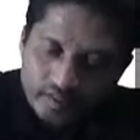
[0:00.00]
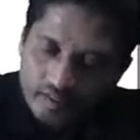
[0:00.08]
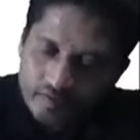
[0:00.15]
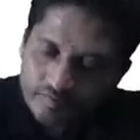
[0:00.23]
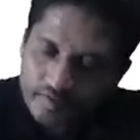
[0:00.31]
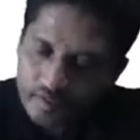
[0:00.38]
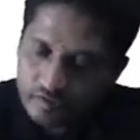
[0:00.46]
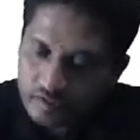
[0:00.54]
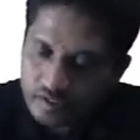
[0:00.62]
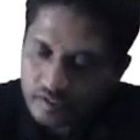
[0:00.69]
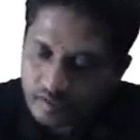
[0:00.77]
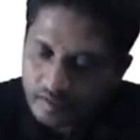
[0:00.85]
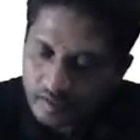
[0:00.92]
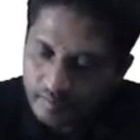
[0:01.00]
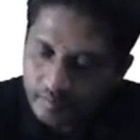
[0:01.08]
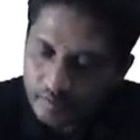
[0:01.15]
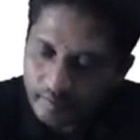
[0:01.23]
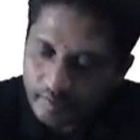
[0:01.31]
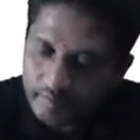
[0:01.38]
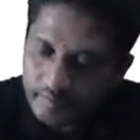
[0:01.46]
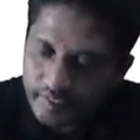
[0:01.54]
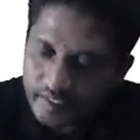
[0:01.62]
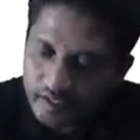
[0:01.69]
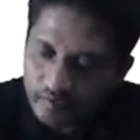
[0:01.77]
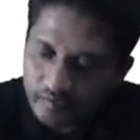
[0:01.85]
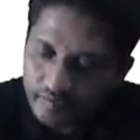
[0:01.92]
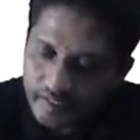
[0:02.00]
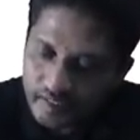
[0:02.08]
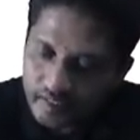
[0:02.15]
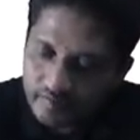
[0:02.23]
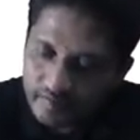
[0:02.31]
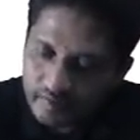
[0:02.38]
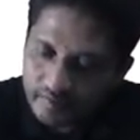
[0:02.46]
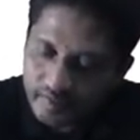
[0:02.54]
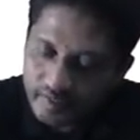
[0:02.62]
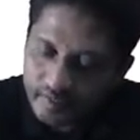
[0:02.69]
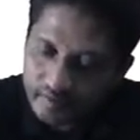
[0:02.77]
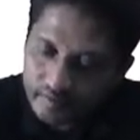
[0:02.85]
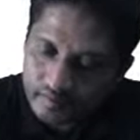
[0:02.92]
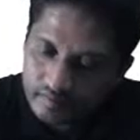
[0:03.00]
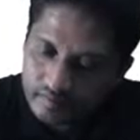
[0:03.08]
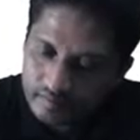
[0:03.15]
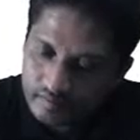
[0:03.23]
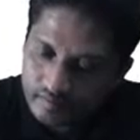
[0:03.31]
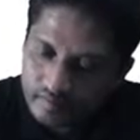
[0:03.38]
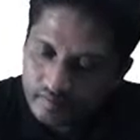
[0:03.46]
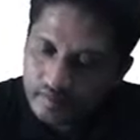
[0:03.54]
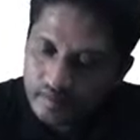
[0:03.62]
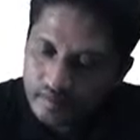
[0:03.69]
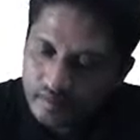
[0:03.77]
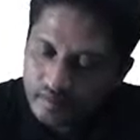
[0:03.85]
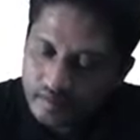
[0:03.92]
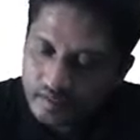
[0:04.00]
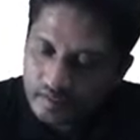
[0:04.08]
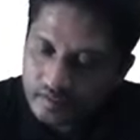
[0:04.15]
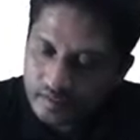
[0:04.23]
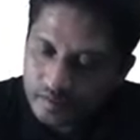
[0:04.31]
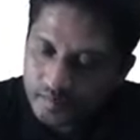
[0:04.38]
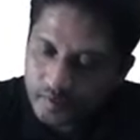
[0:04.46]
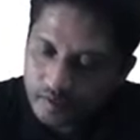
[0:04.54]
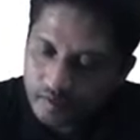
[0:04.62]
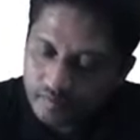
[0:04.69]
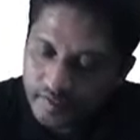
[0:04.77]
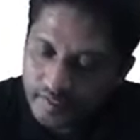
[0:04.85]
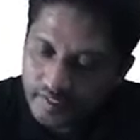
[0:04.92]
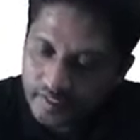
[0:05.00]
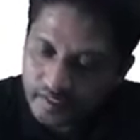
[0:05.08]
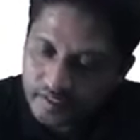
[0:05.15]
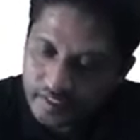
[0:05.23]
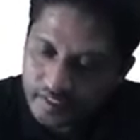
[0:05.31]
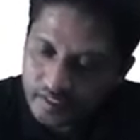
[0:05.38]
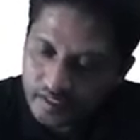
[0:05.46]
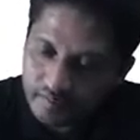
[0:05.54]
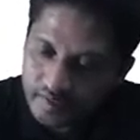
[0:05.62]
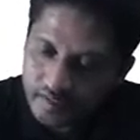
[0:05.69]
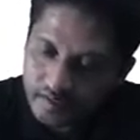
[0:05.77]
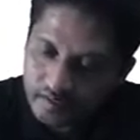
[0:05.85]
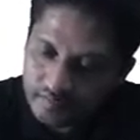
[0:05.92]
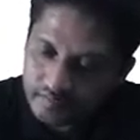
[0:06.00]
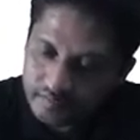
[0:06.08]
If I use probability of A given B, then this is P of A intersection B